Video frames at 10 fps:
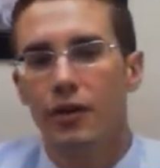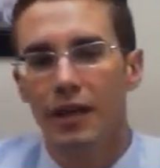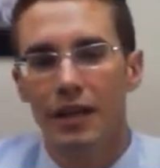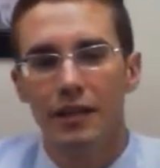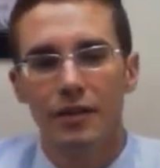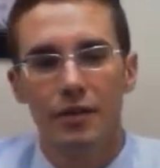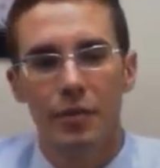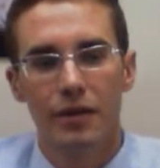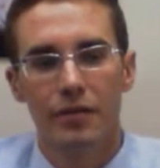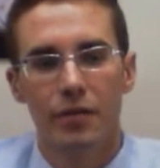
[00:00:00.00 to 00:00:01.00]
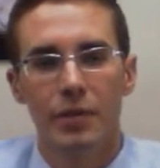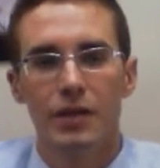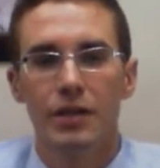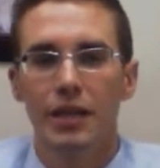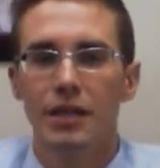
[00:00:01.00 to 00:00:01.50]
you can get a little bit of a
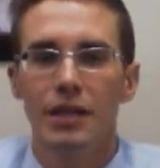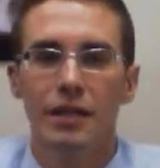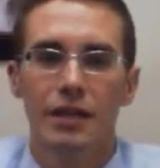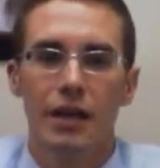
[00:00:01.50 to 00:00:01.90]
milky